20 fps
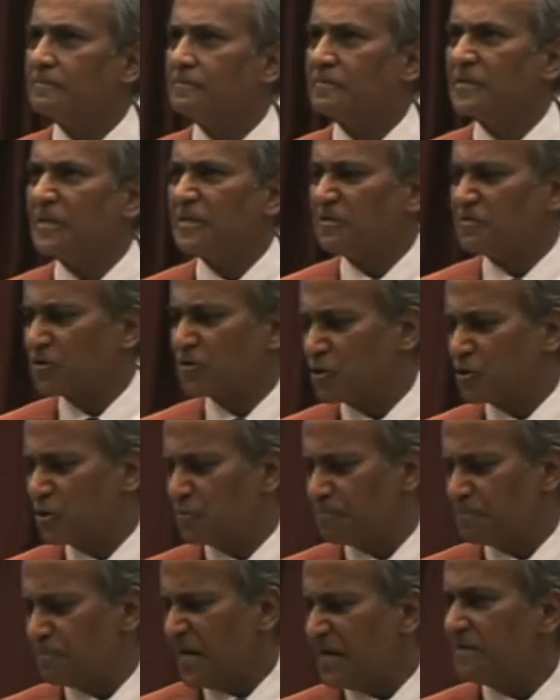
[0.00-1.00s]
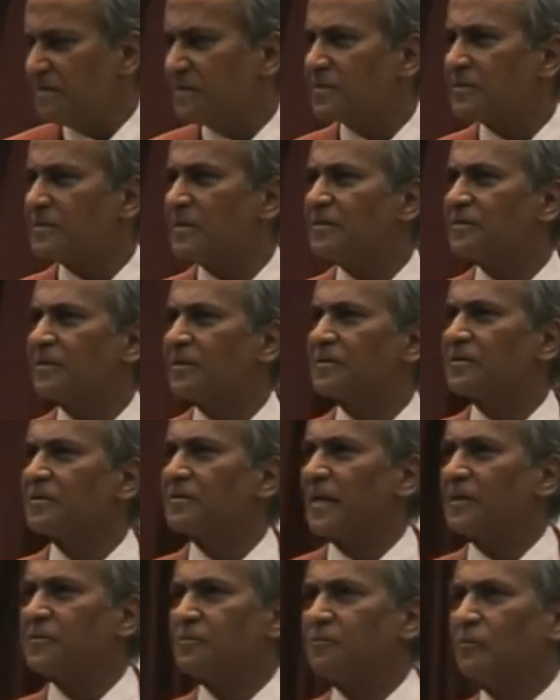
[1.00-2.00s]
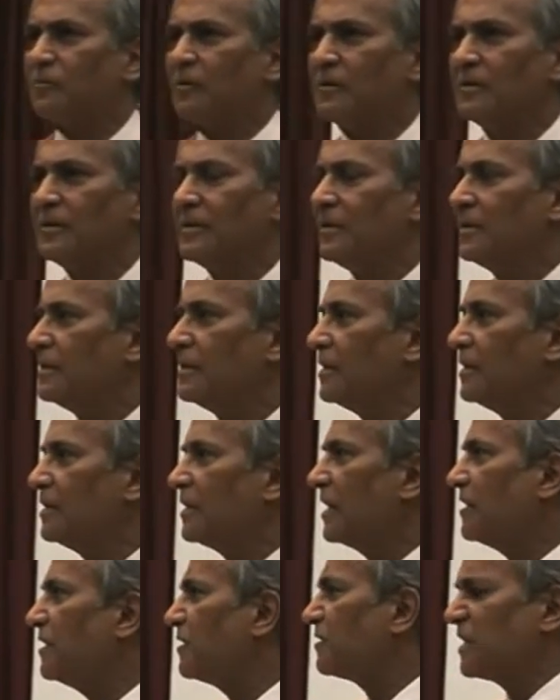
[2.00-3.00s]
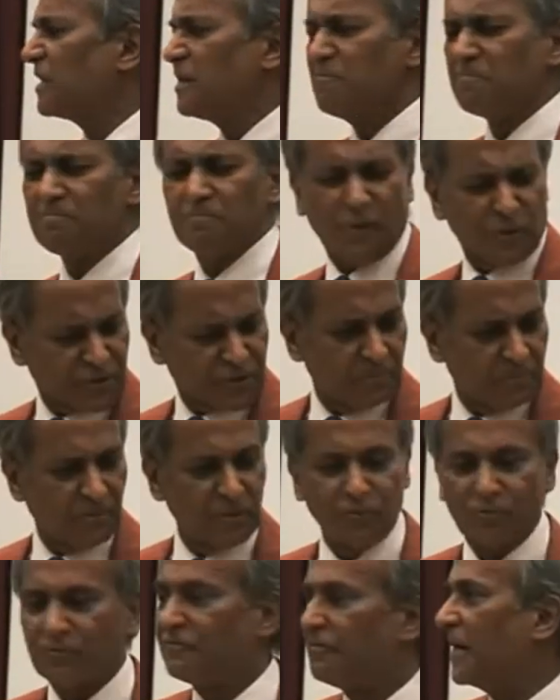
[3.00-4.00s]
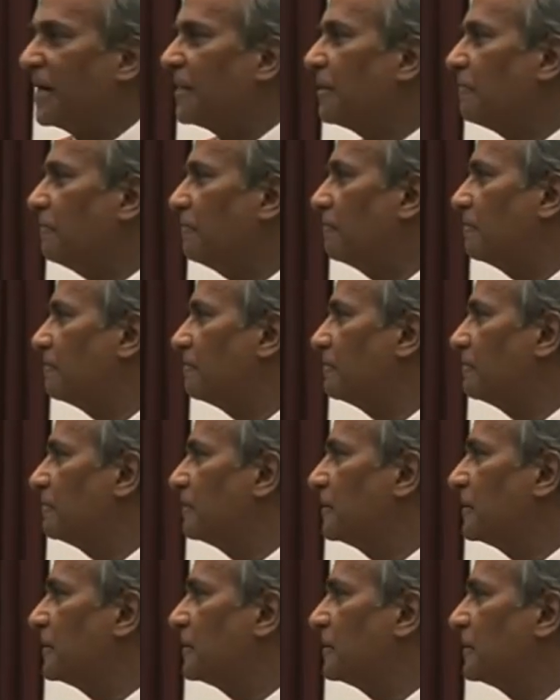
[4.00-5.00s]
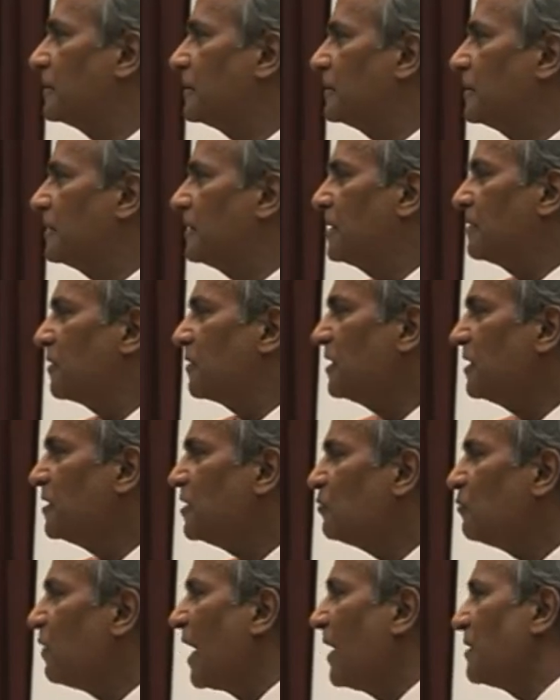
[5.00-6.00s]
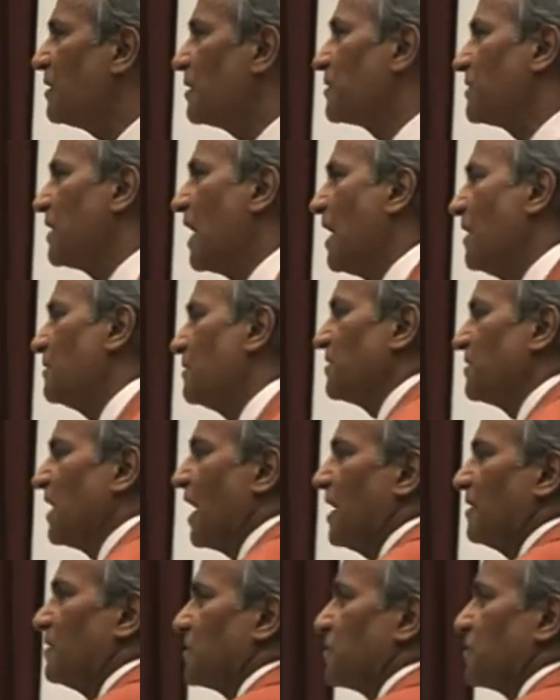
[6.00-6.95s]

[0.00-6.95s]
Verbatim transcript: It is stupendously successful and yet impossible to fathom. The reason why the science, science